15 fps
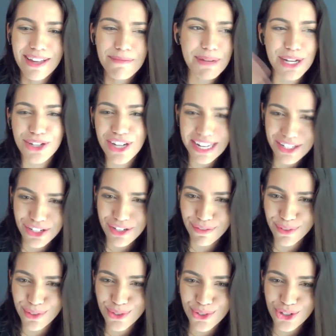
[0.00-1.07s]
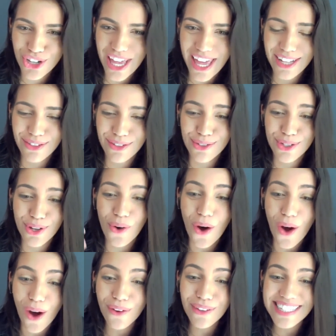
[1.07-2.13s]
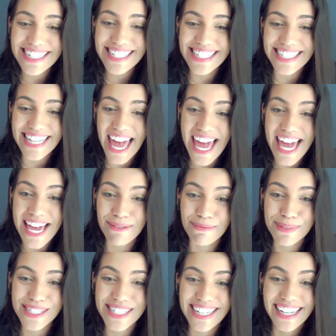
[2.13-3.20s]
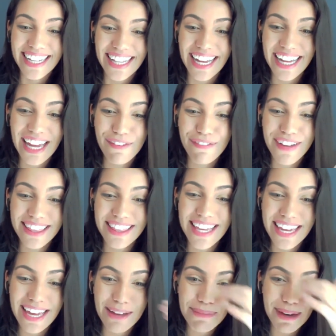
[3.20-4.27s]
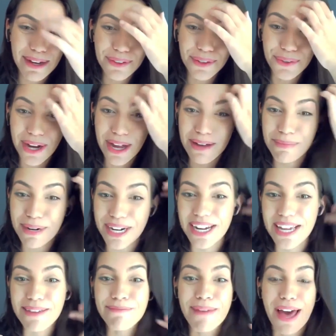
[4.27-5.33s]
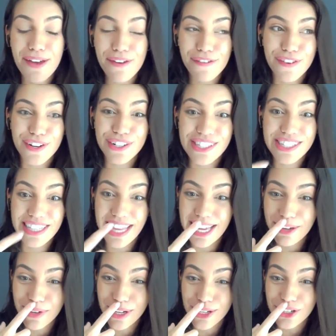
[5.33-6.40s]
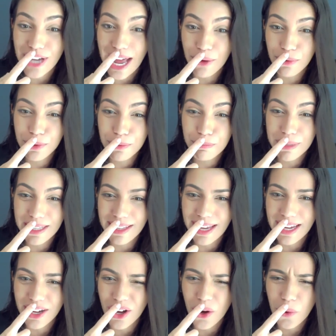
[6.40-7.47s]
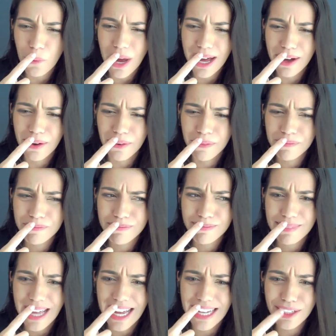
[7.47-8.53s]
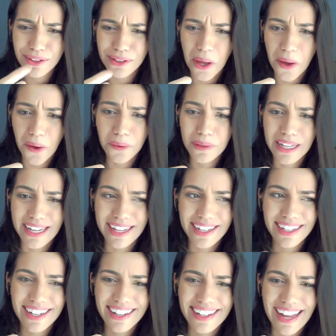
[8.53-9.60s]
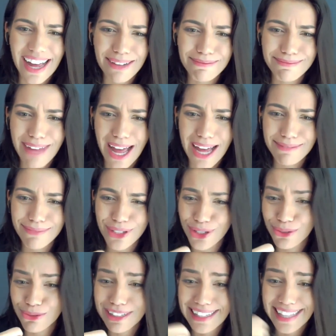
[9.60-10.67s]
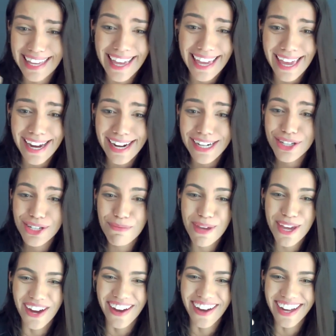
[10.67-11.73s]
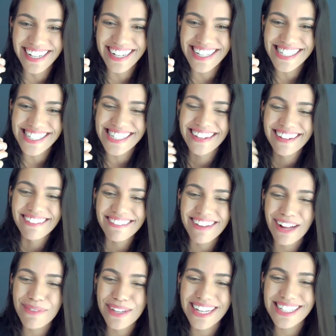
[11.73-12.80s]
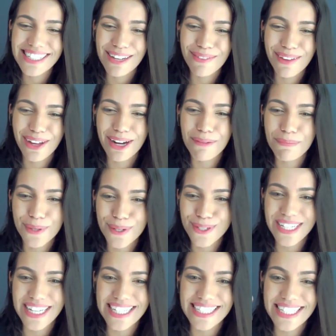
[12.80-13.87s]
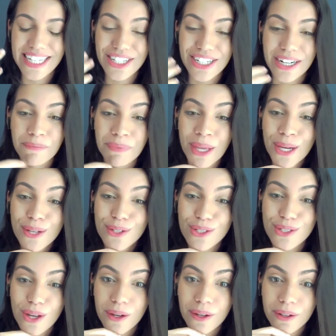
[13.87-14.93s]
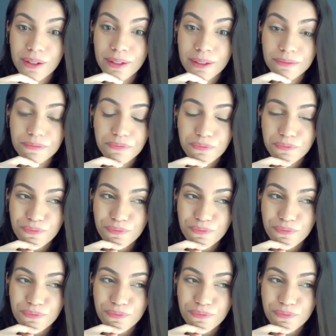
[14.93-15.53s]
predicativo do sujeito. So all these names, like if I think about grammar in my first language, I would be like, oh, wow, I don't know, like I don't really care, to be honest, right? Because I'm not a Portuguese teacher. So